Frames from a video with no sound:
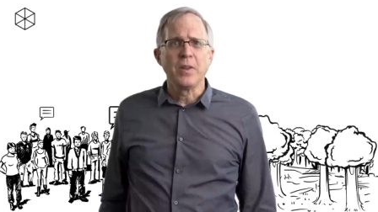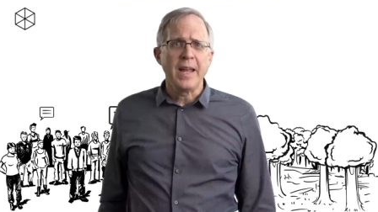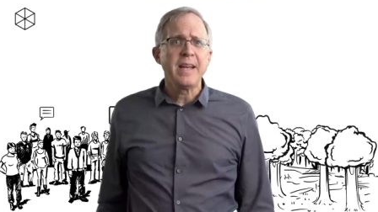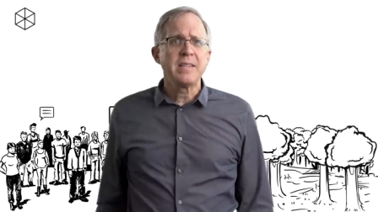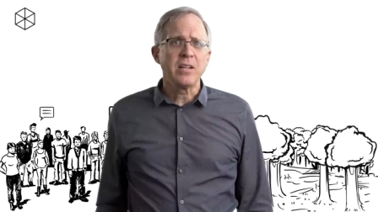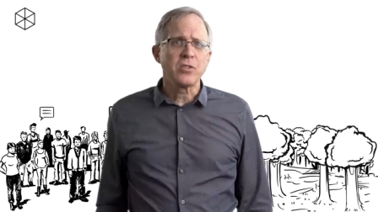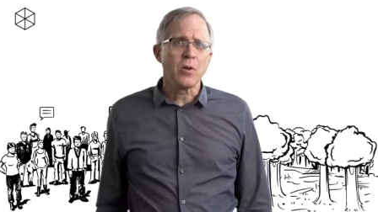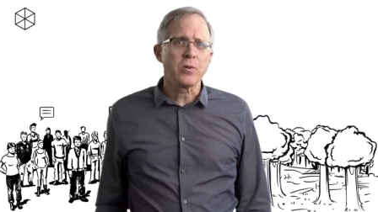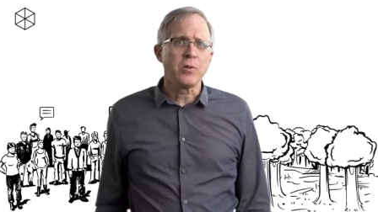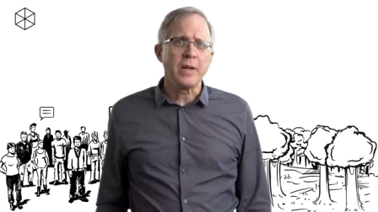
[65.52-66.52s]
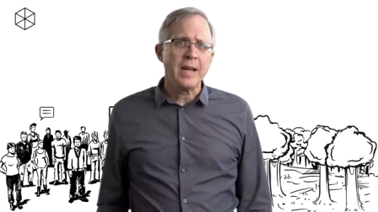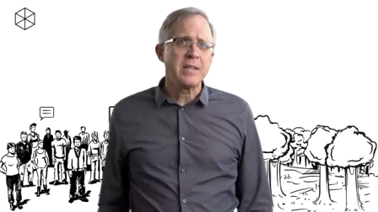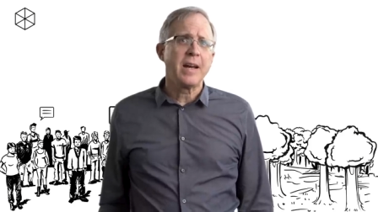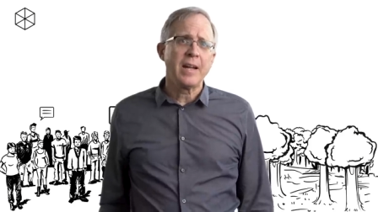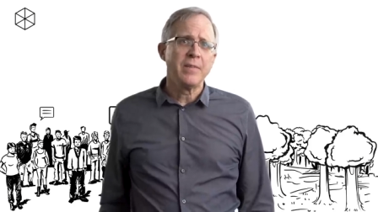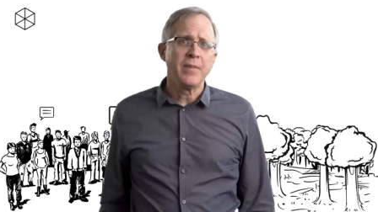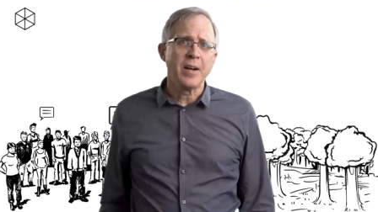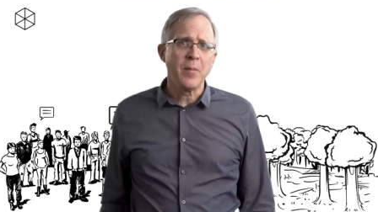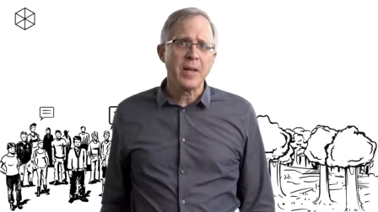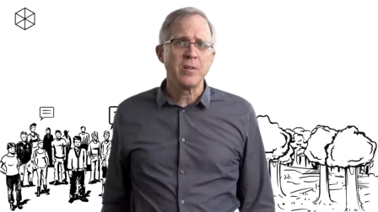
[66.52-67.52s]
the antisocial,
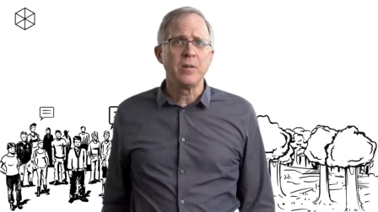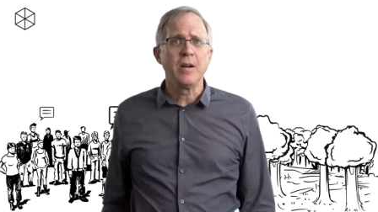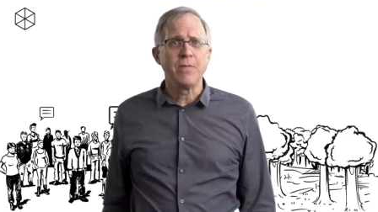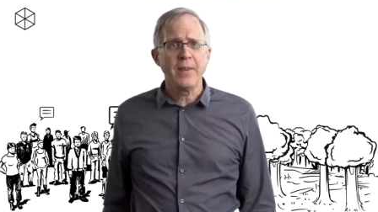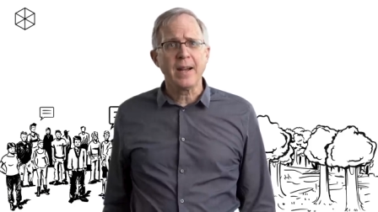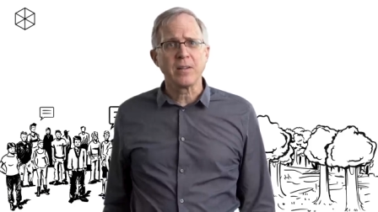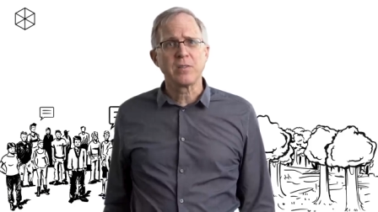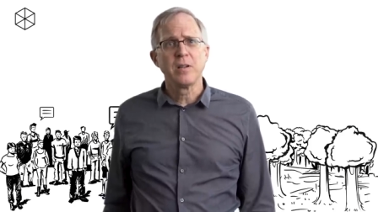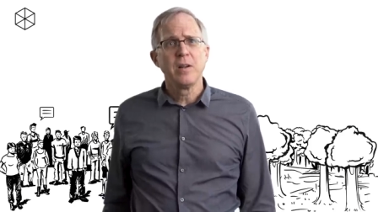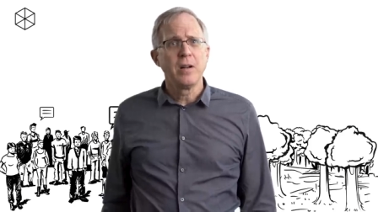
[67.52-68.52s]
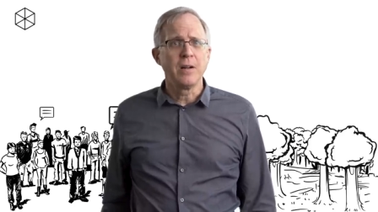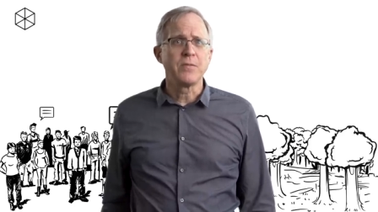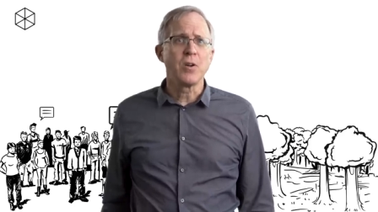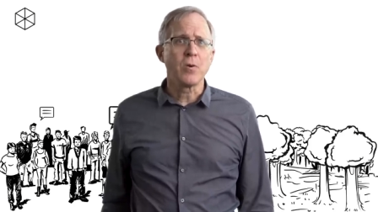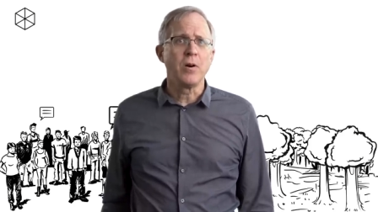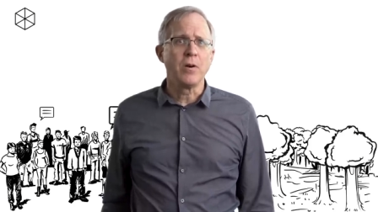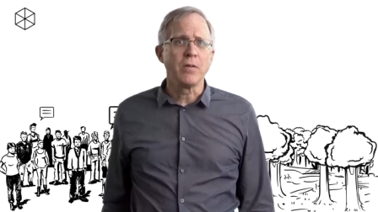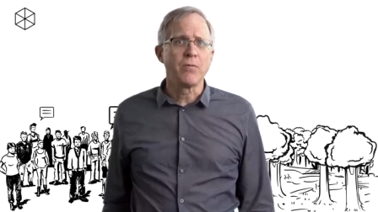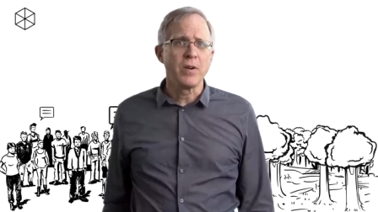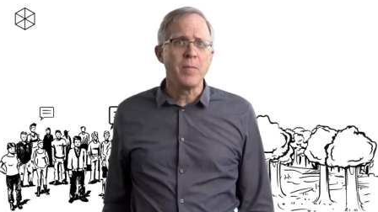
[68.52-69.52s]
anti-environmental effects of
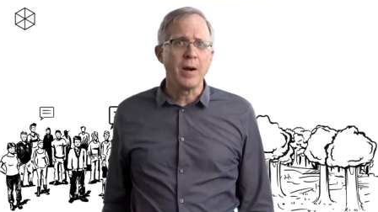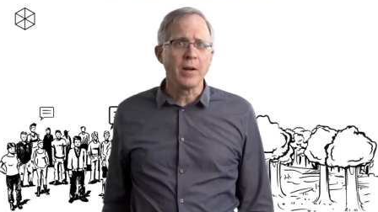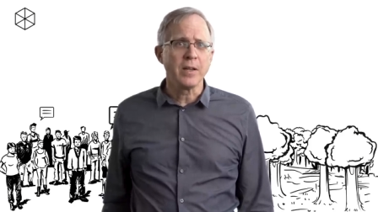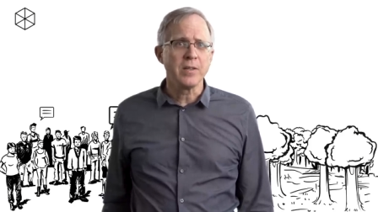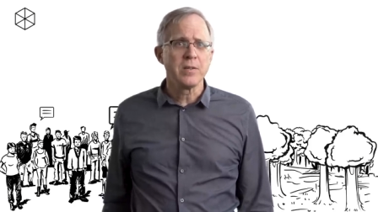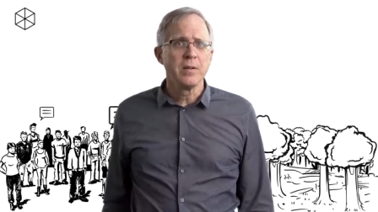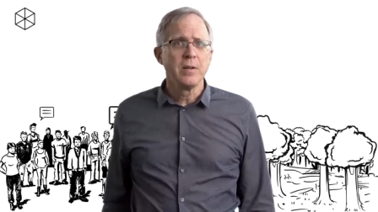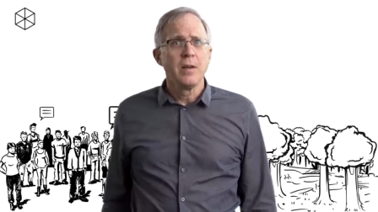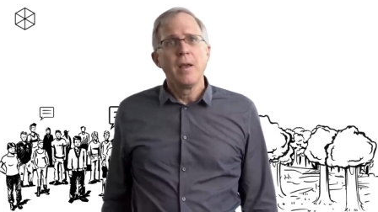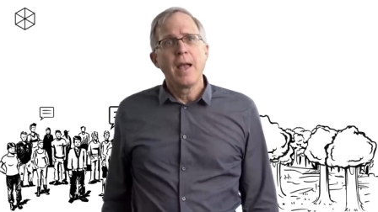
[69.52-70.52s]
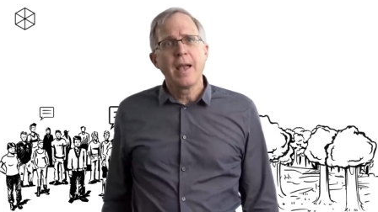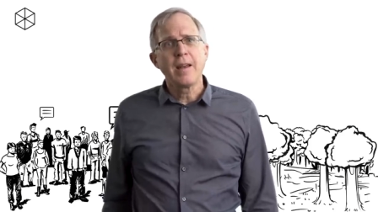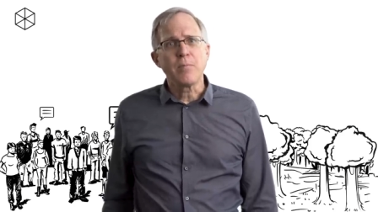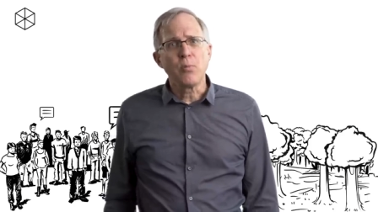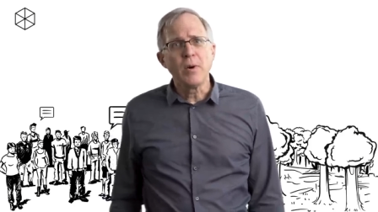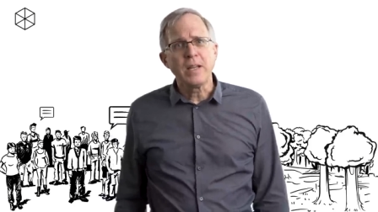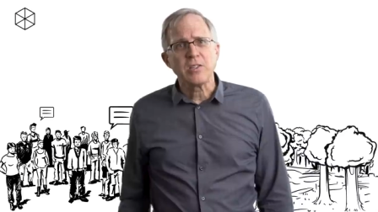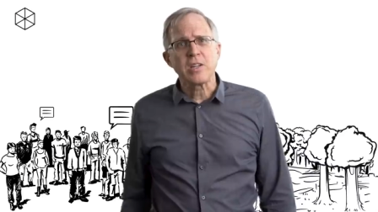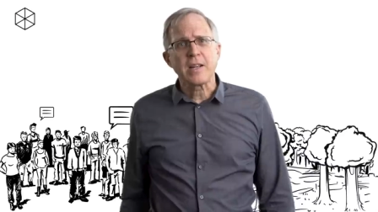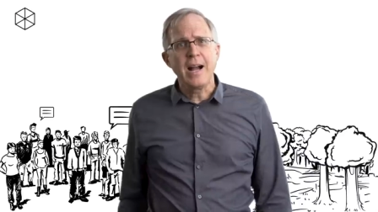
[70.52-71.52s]
so-called free markets, and it
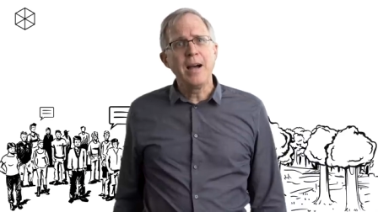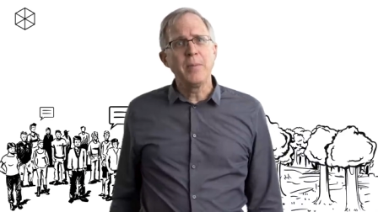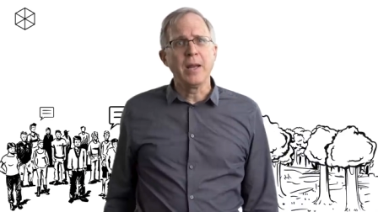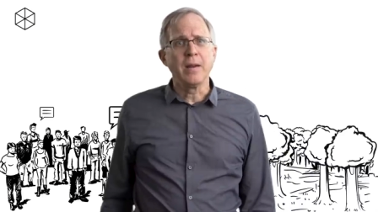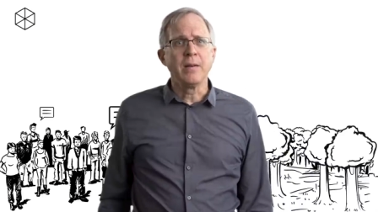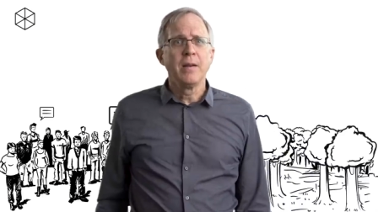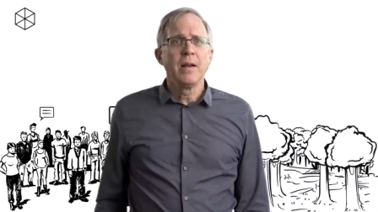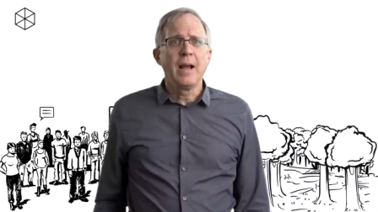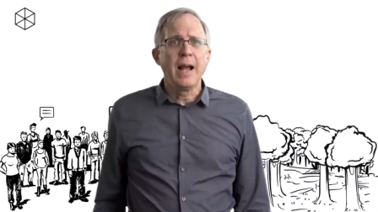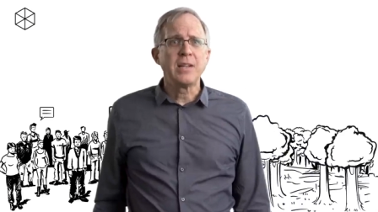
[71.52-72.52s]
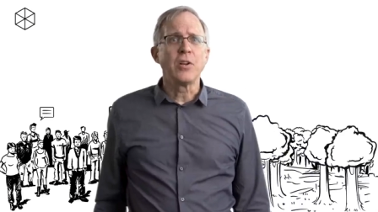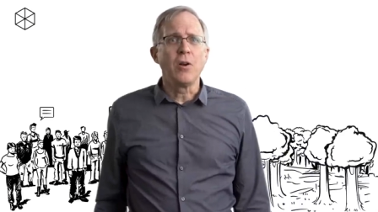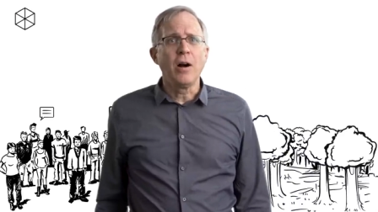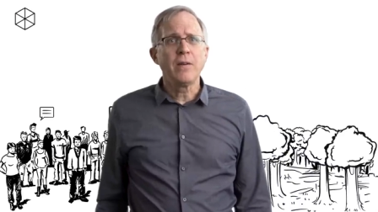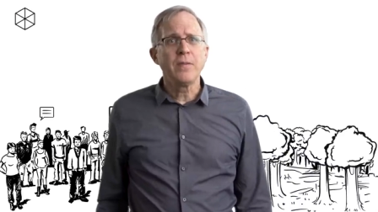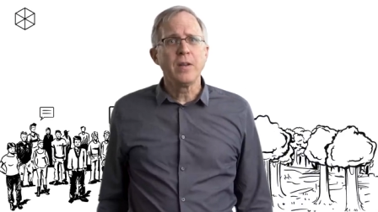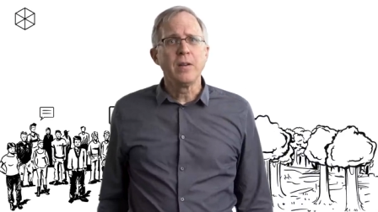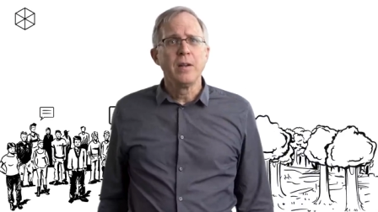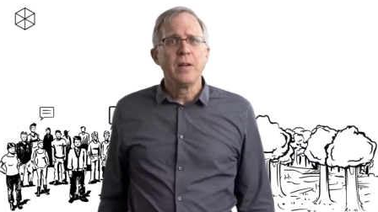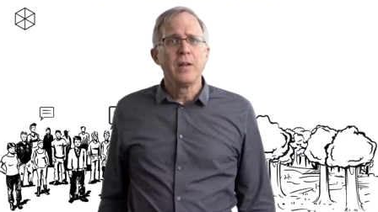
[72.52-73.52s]
points to commoning as an often
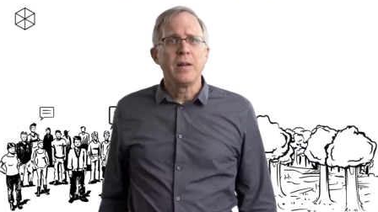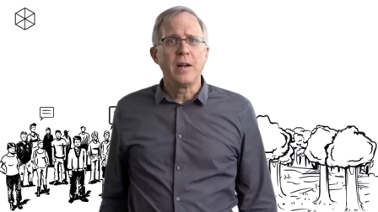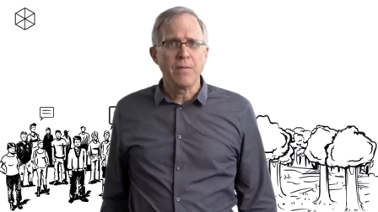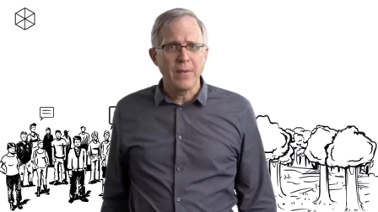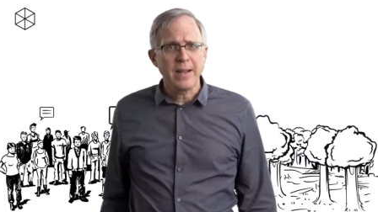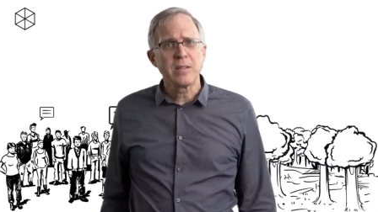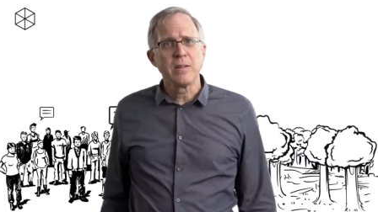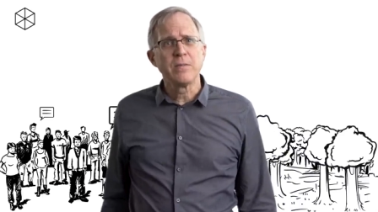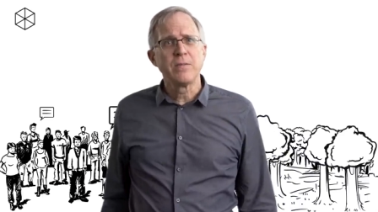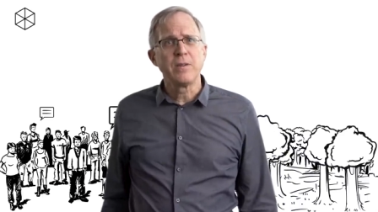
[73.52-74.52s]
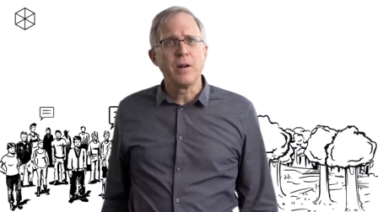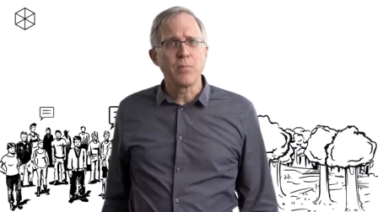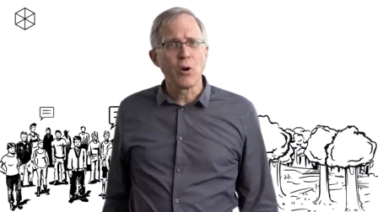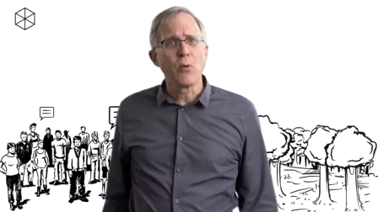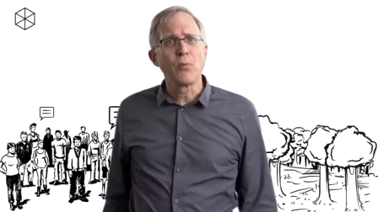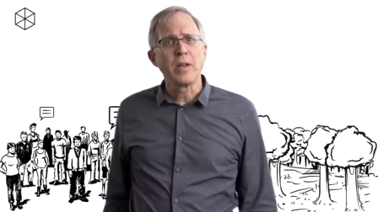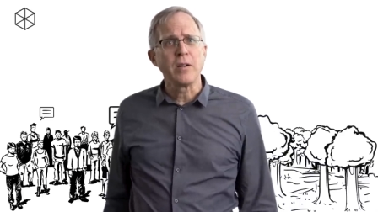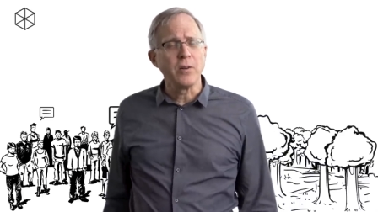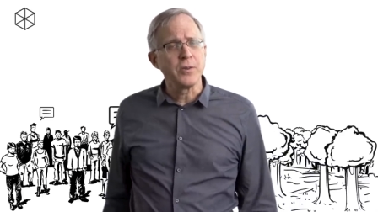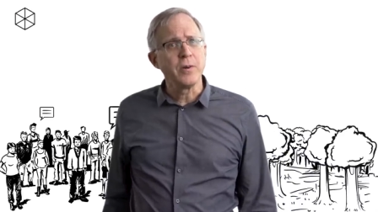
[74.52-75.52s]
effective, appropriate
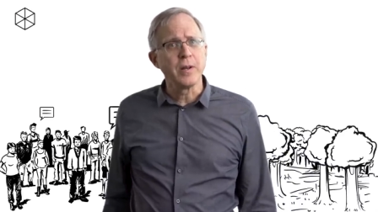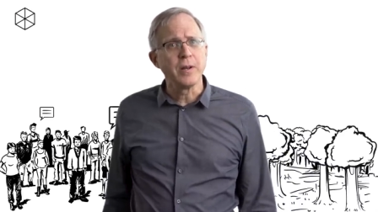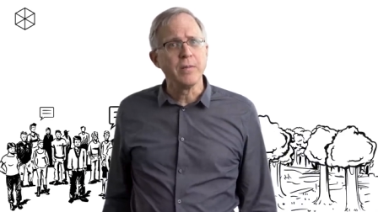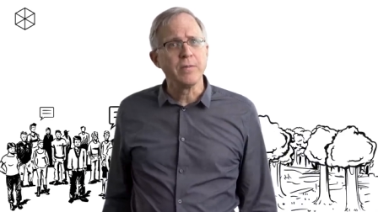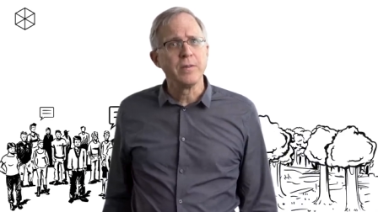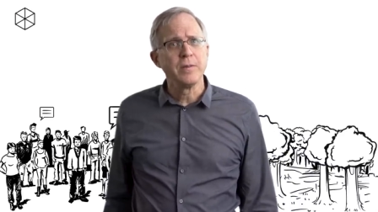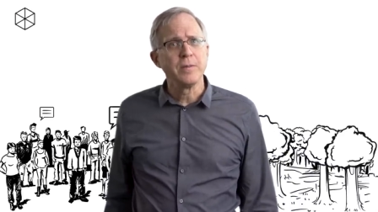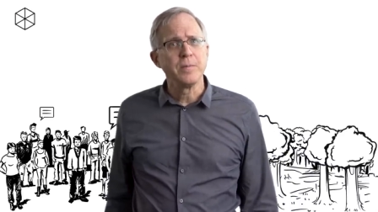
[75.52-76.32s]
alternative.